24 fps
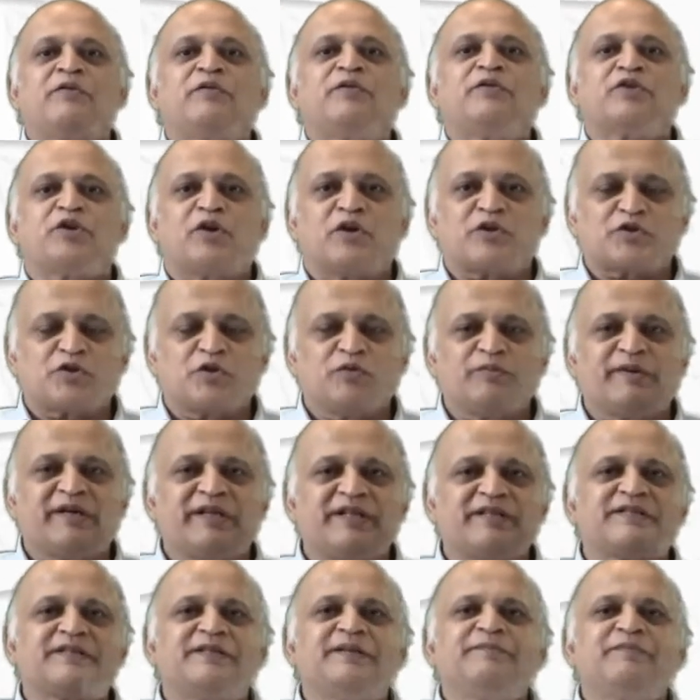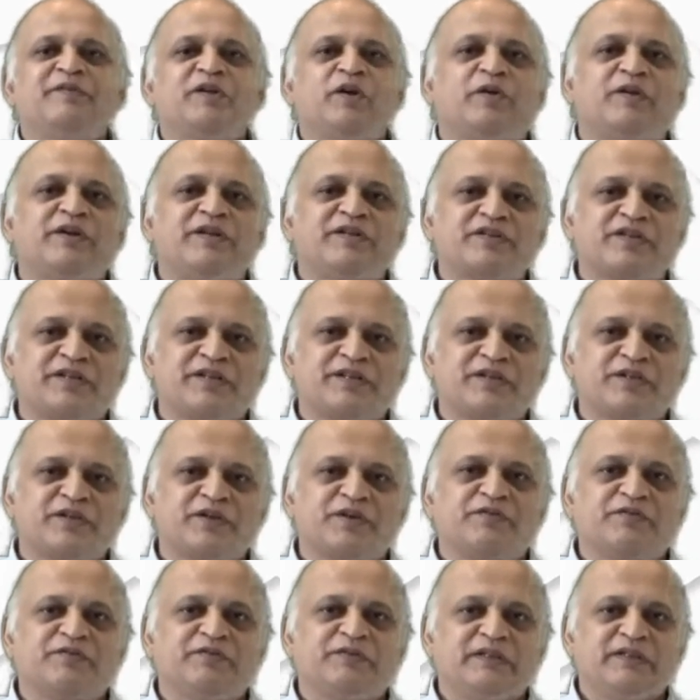which also means your incidence
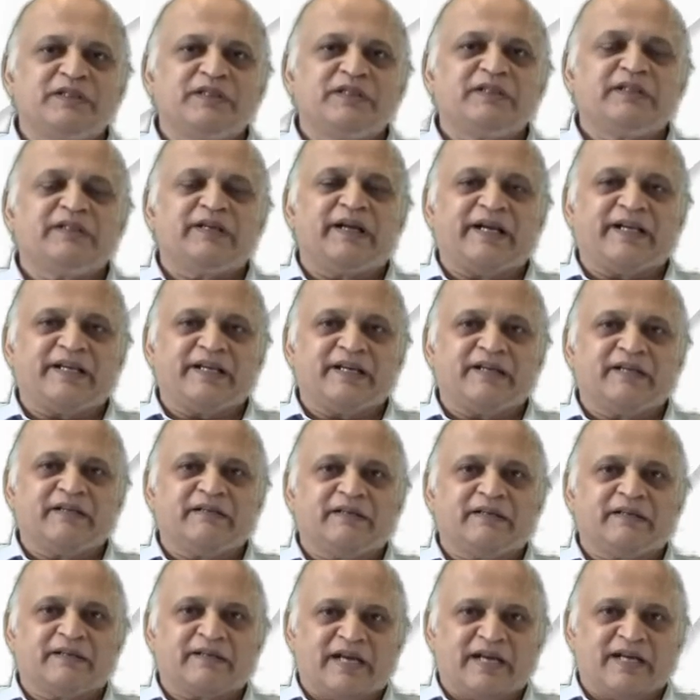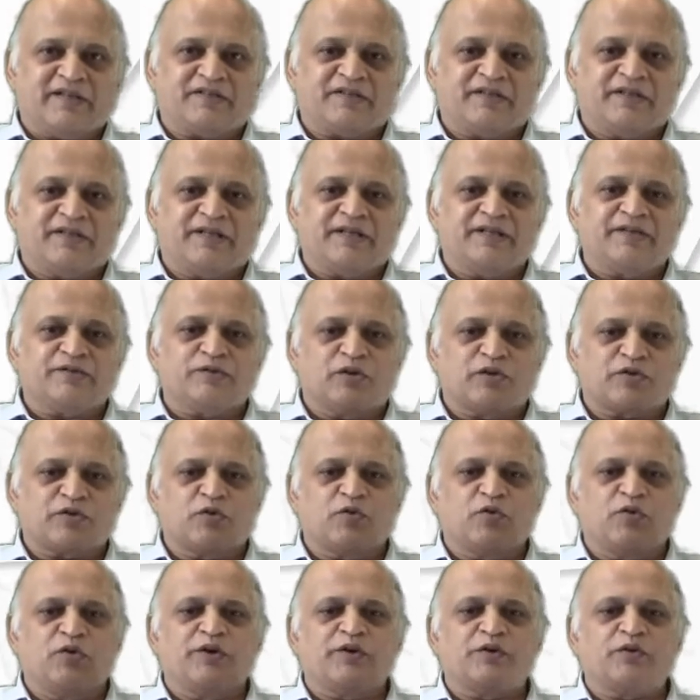of getting cancer is
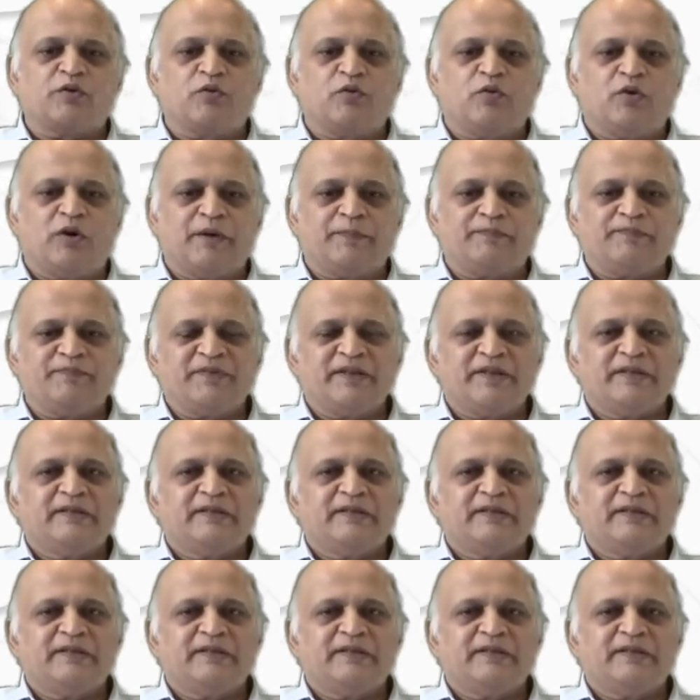also going to go up.